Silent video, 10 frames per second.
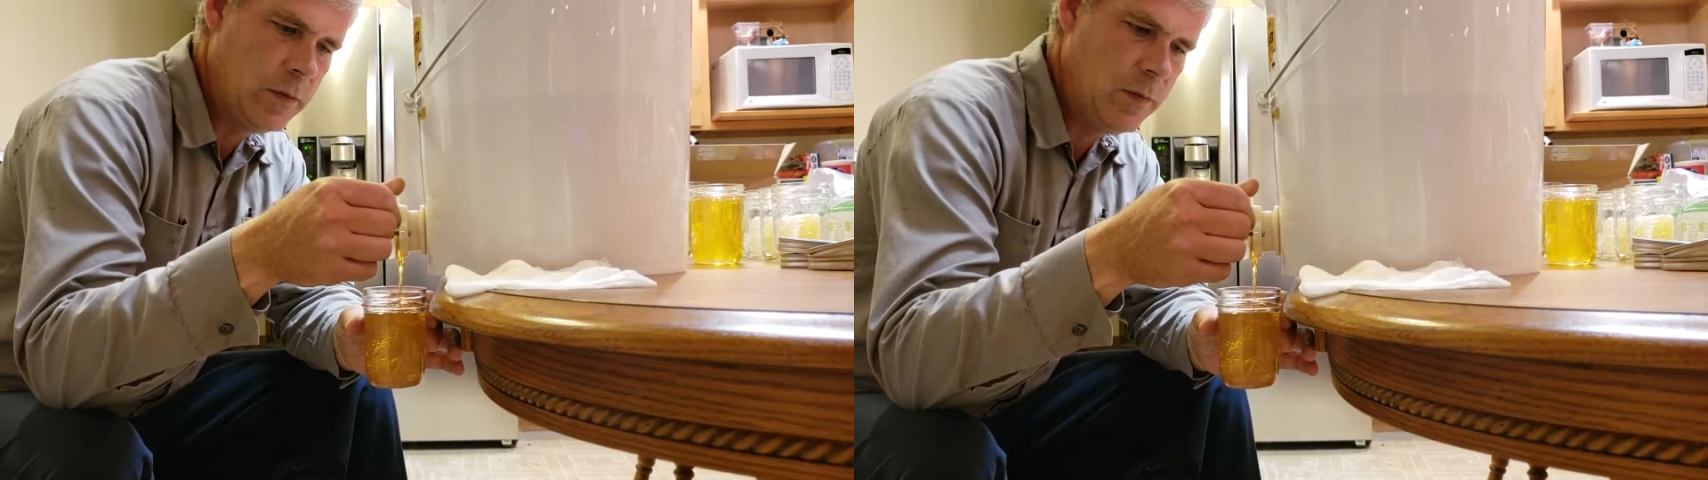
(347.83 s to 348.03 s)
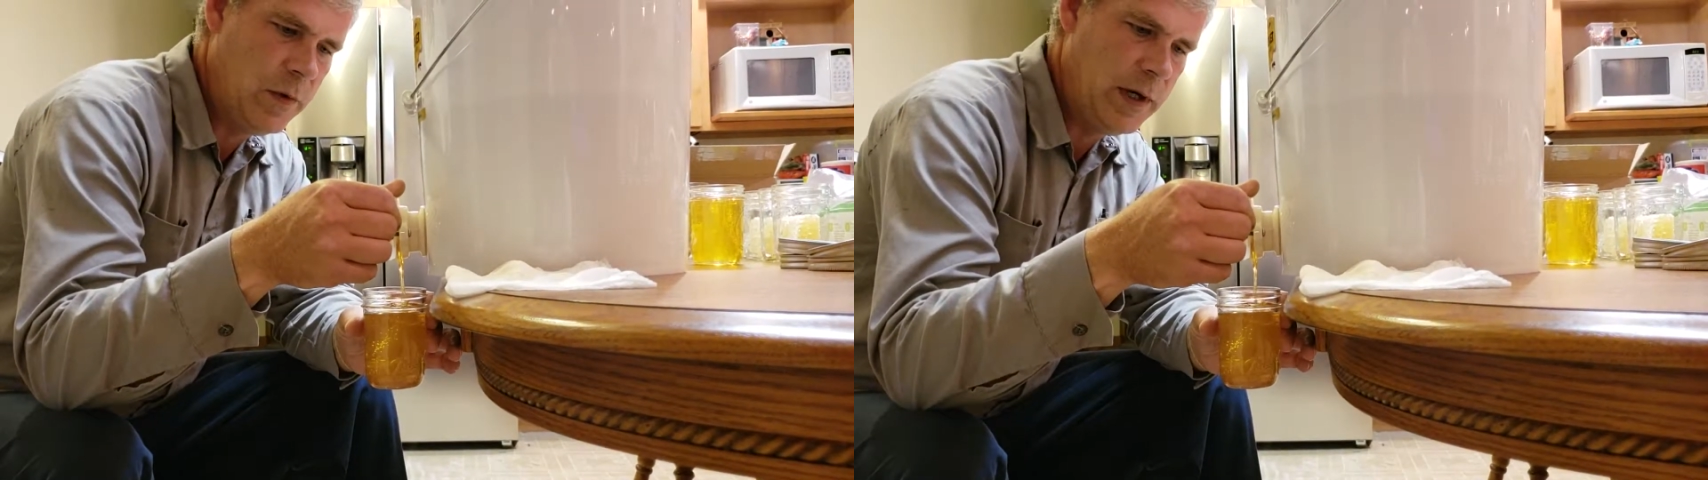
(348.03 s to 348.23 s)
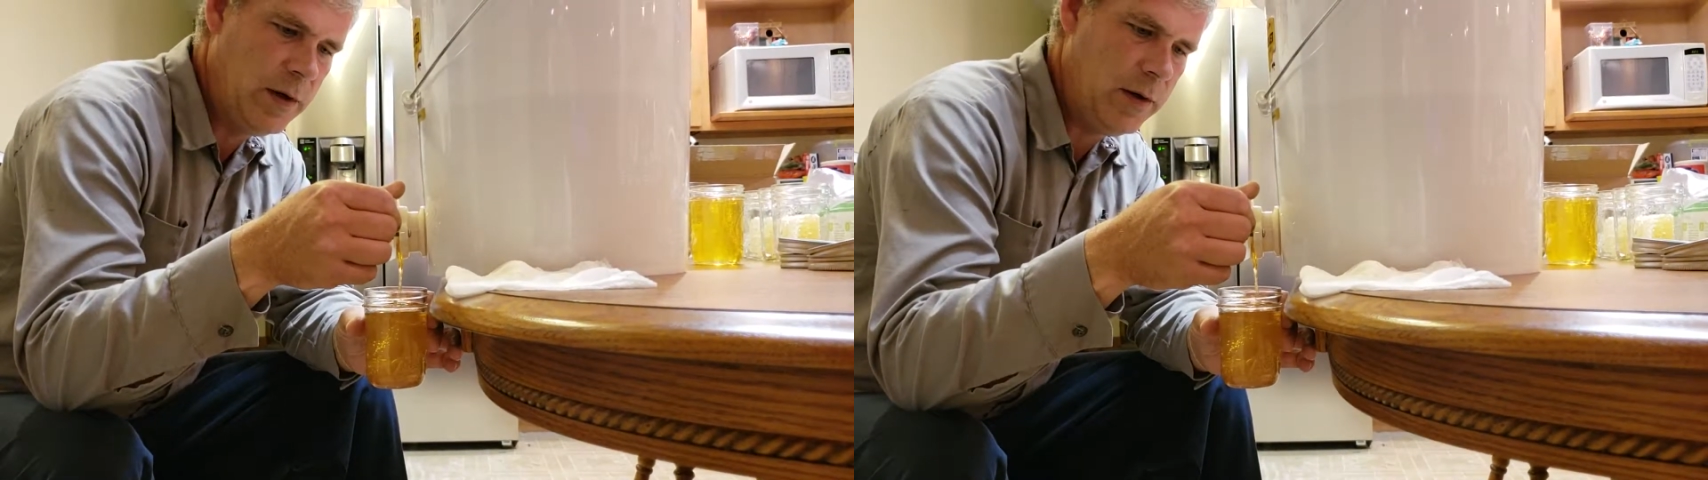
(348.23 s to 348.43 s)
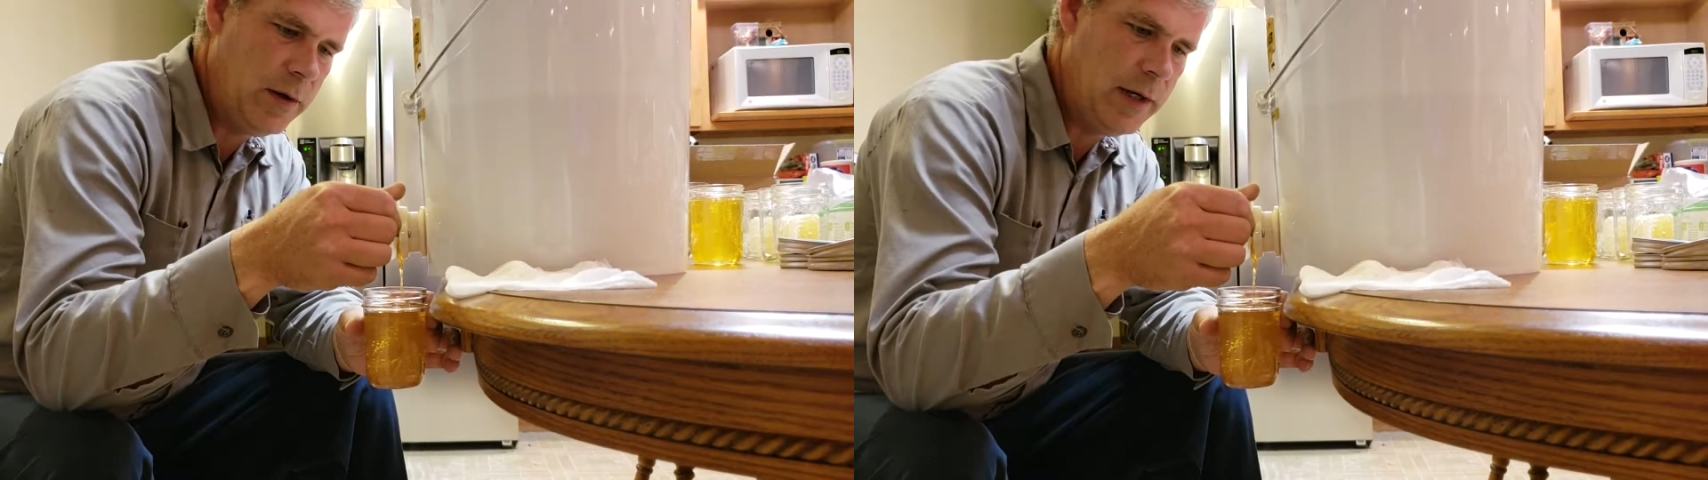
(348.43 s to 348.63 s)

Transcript: bring it on